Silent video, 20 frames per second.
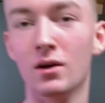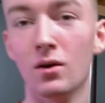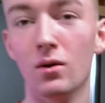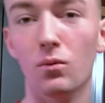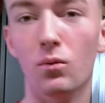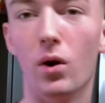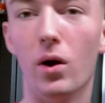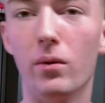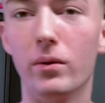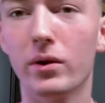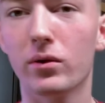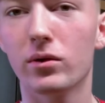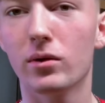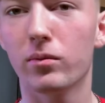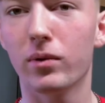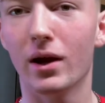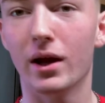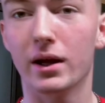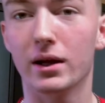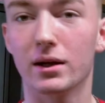why are we doing the
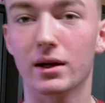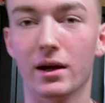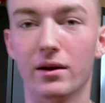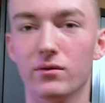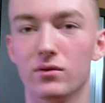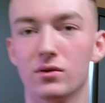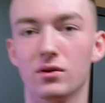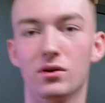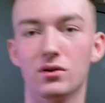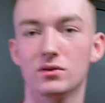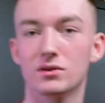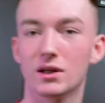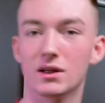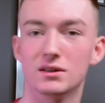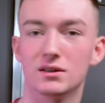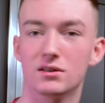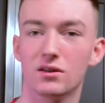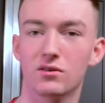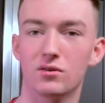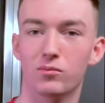plank? Everyone knows how to
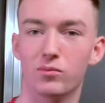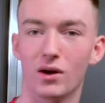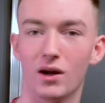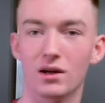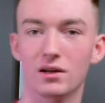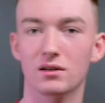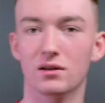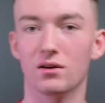do the plank.